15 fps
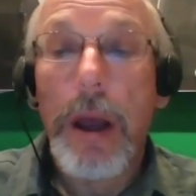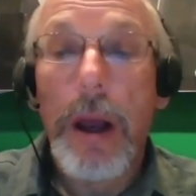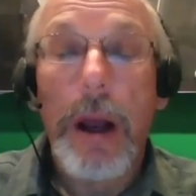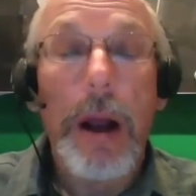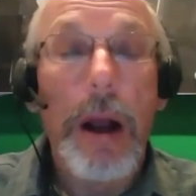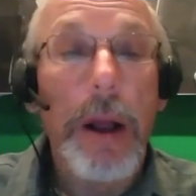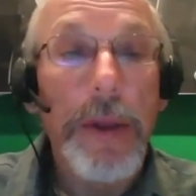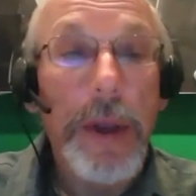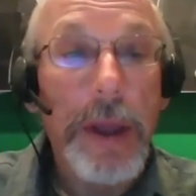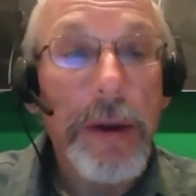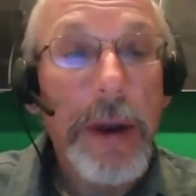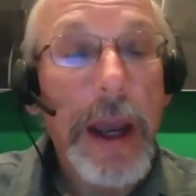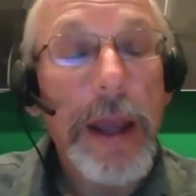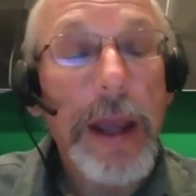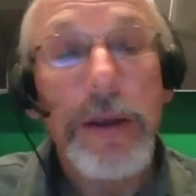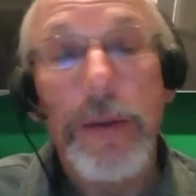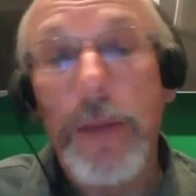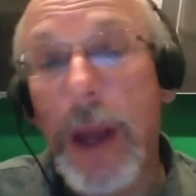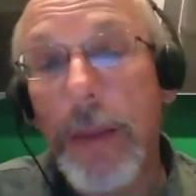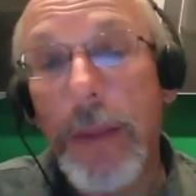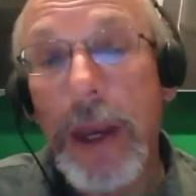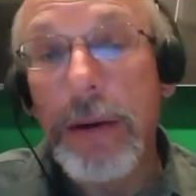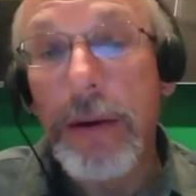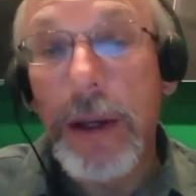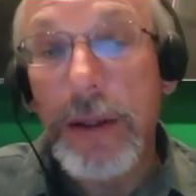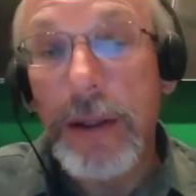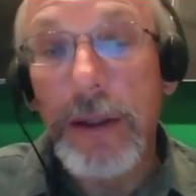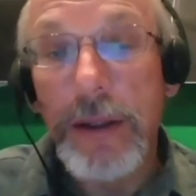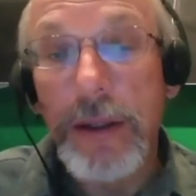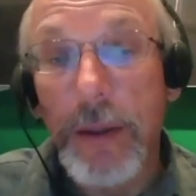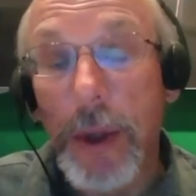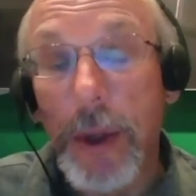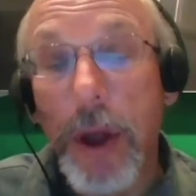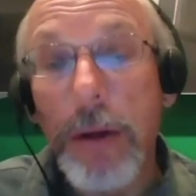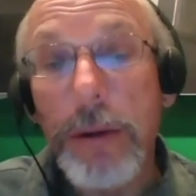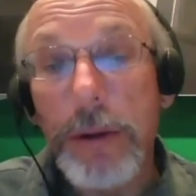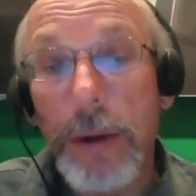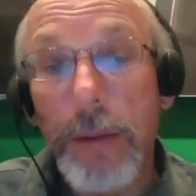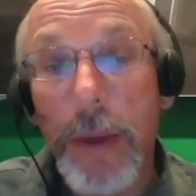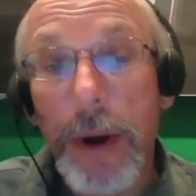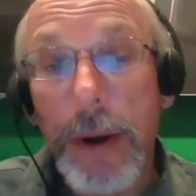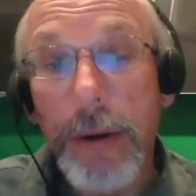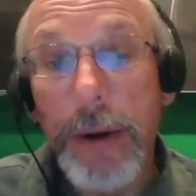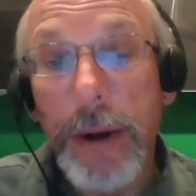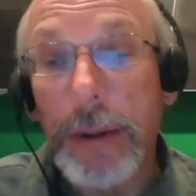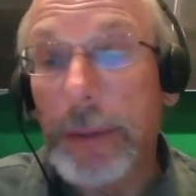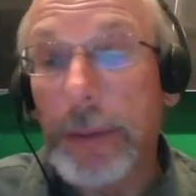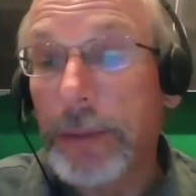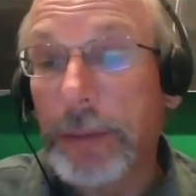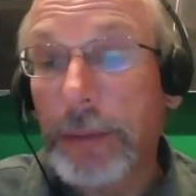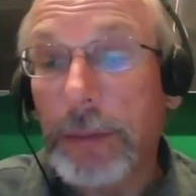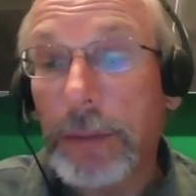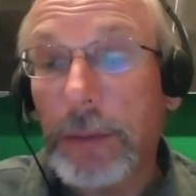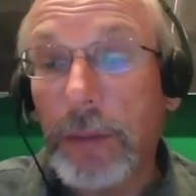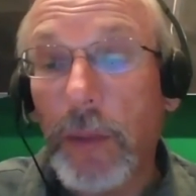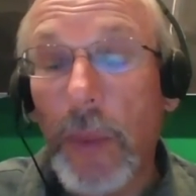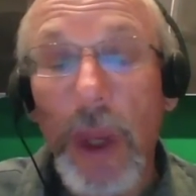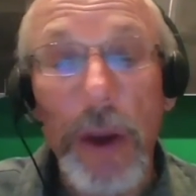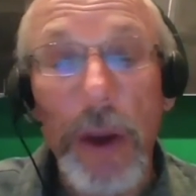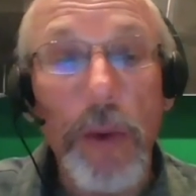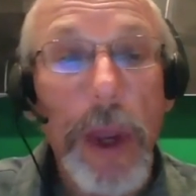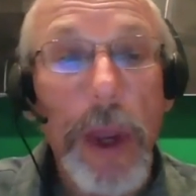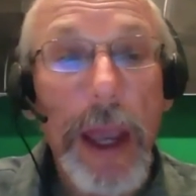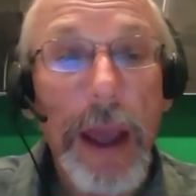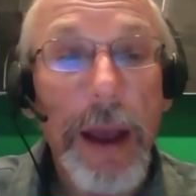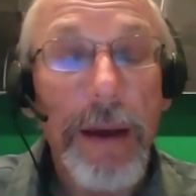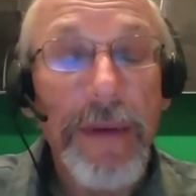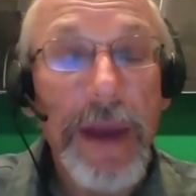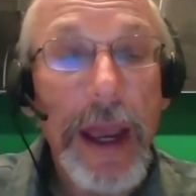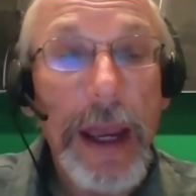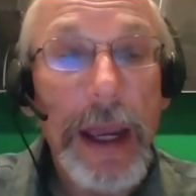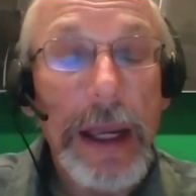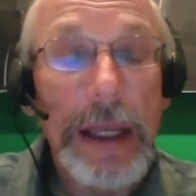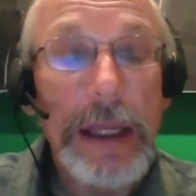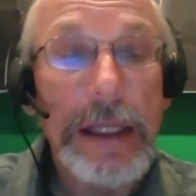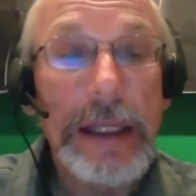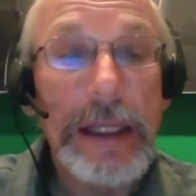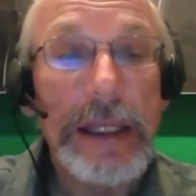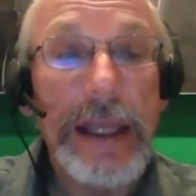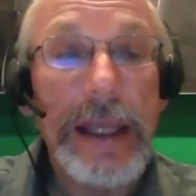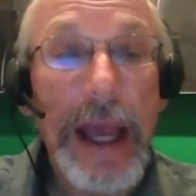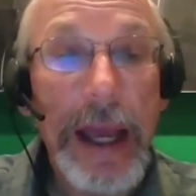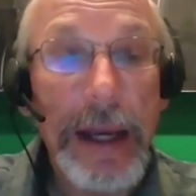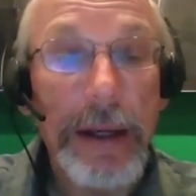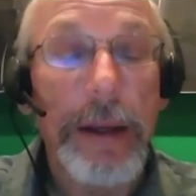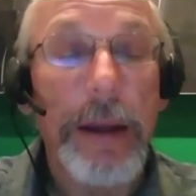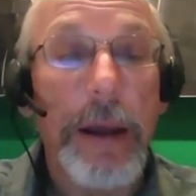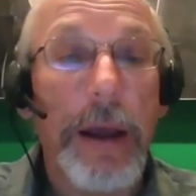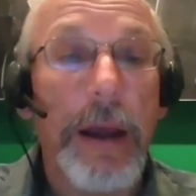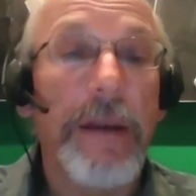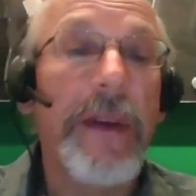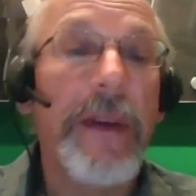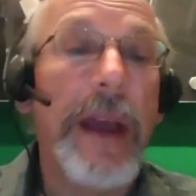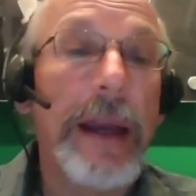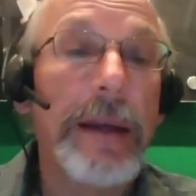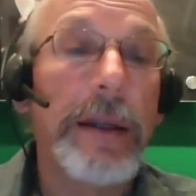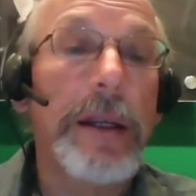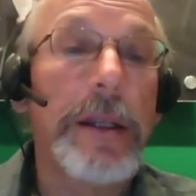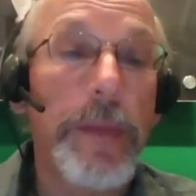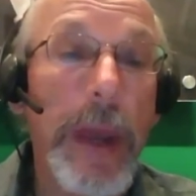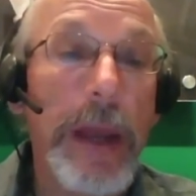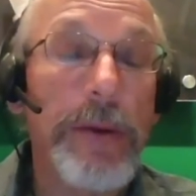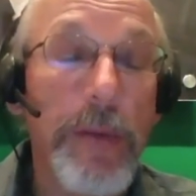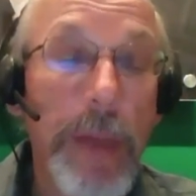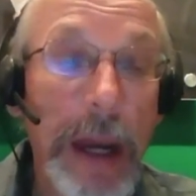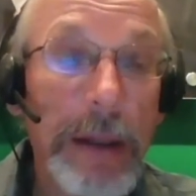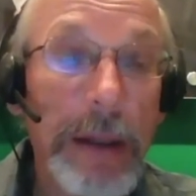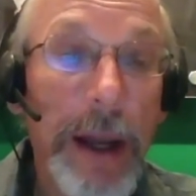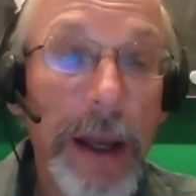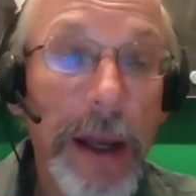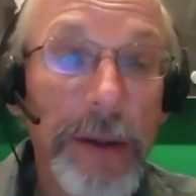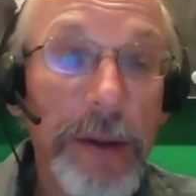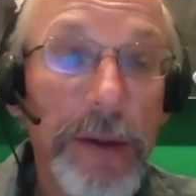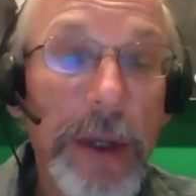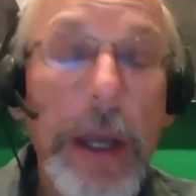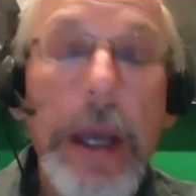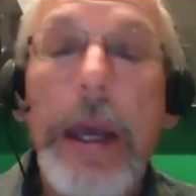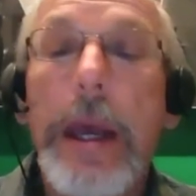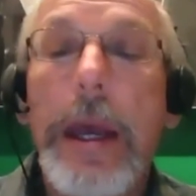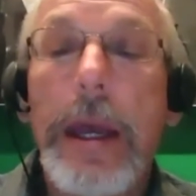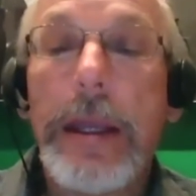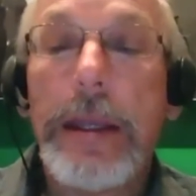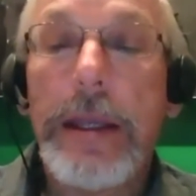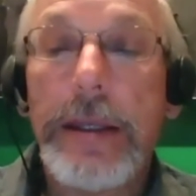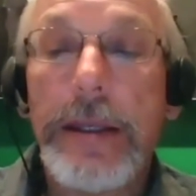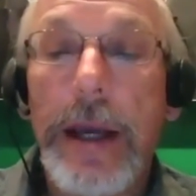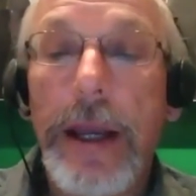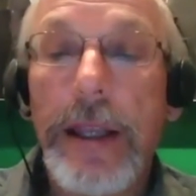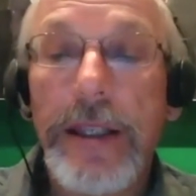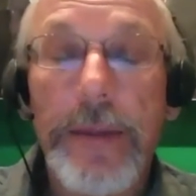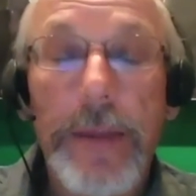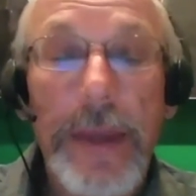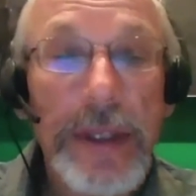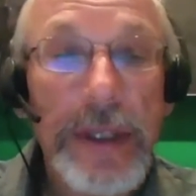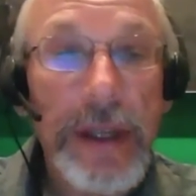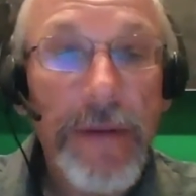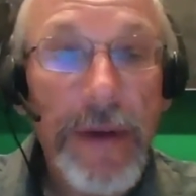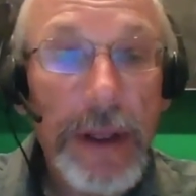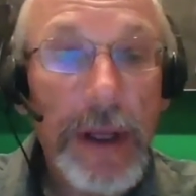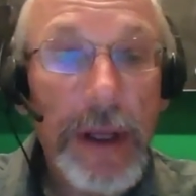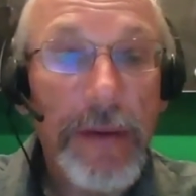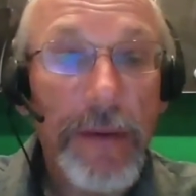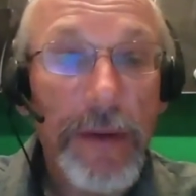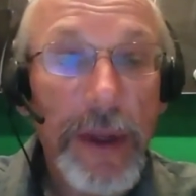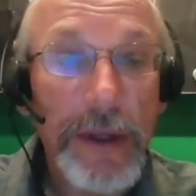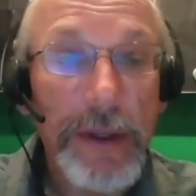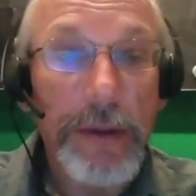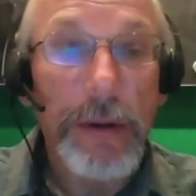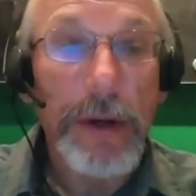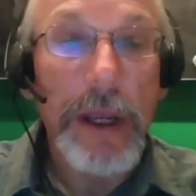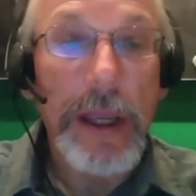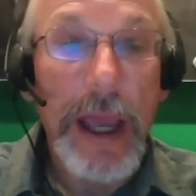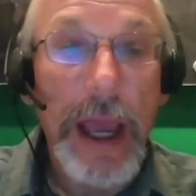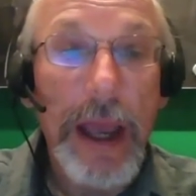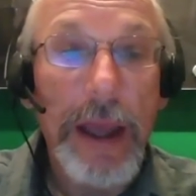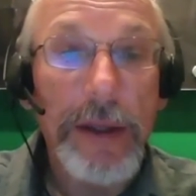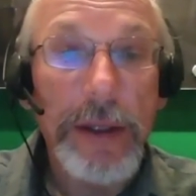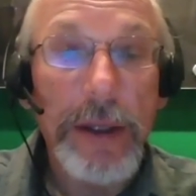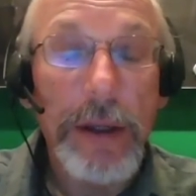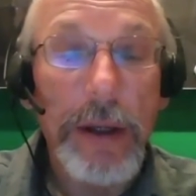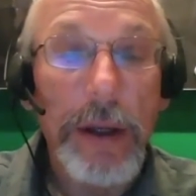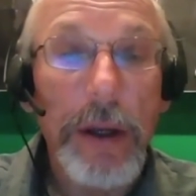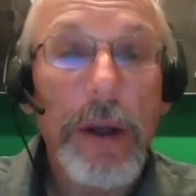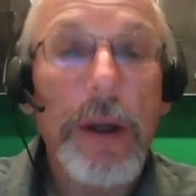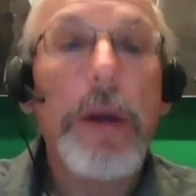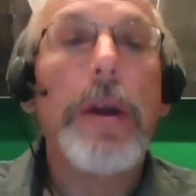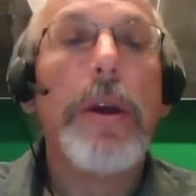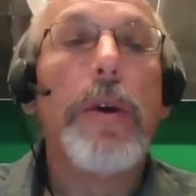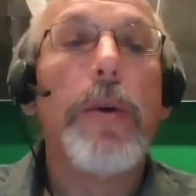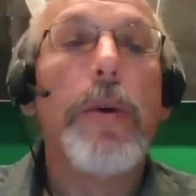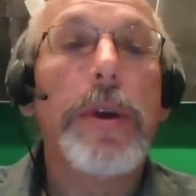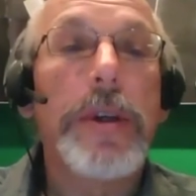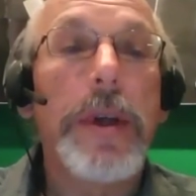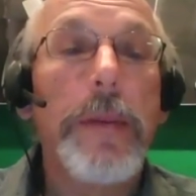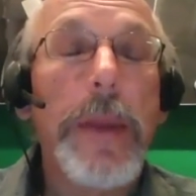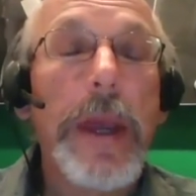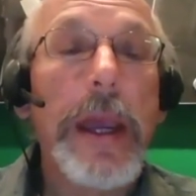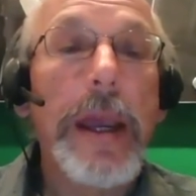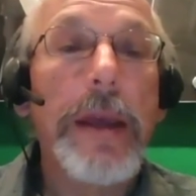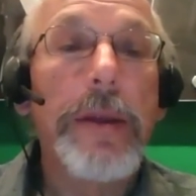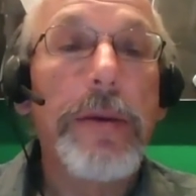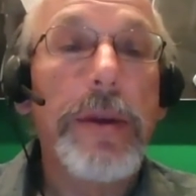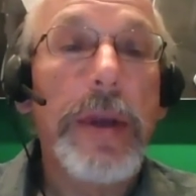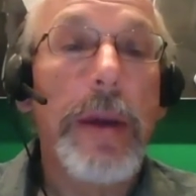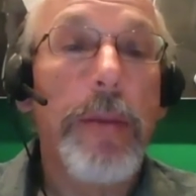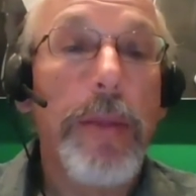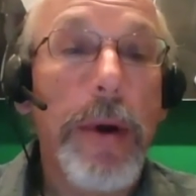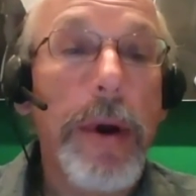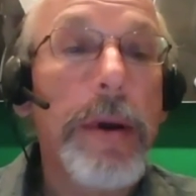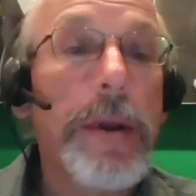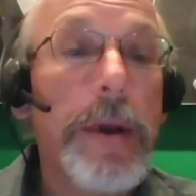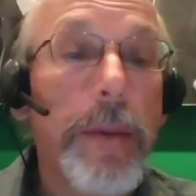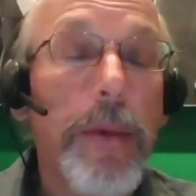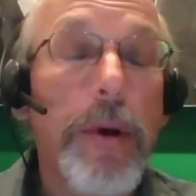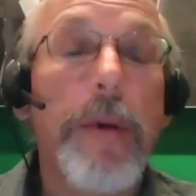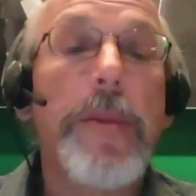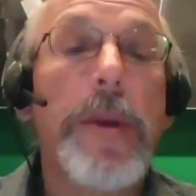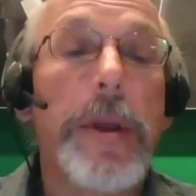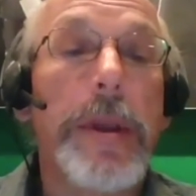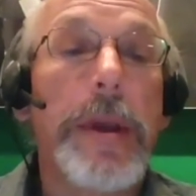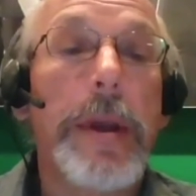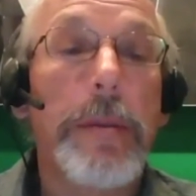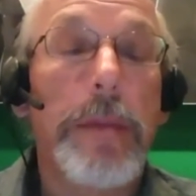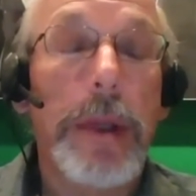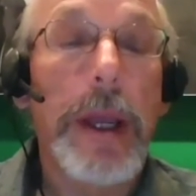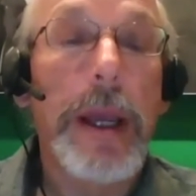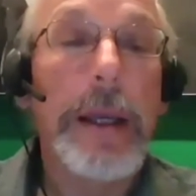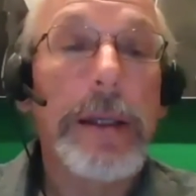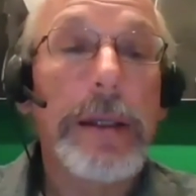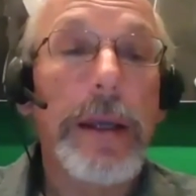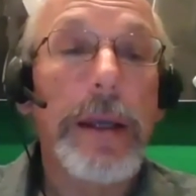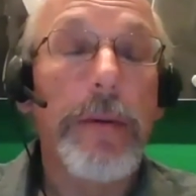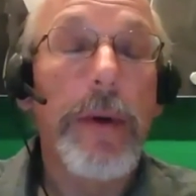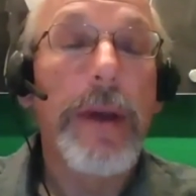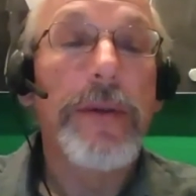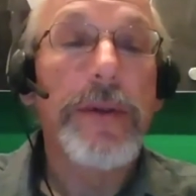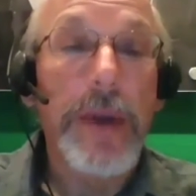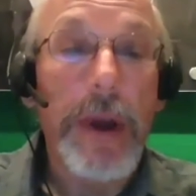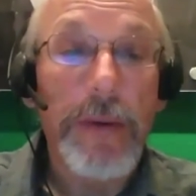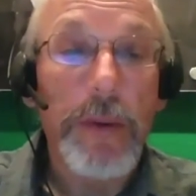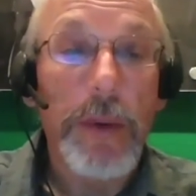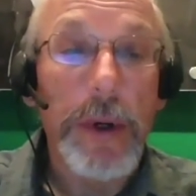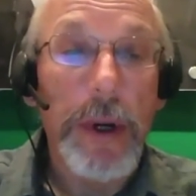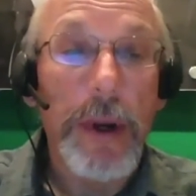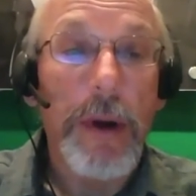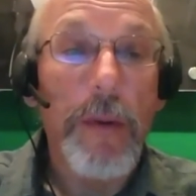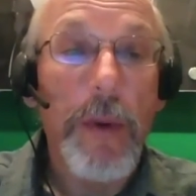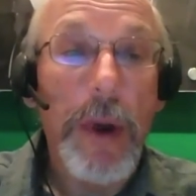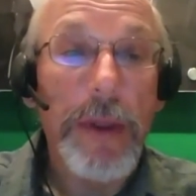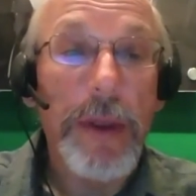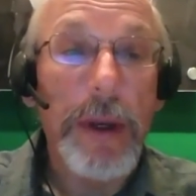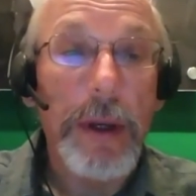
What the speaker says: On the other hand, you might be interested in some long-term monitoring. We have a set of headless spectrum analyzers designed specifically for this sort of task, which can be either temporarily or permanently in place, and we have software to go with it.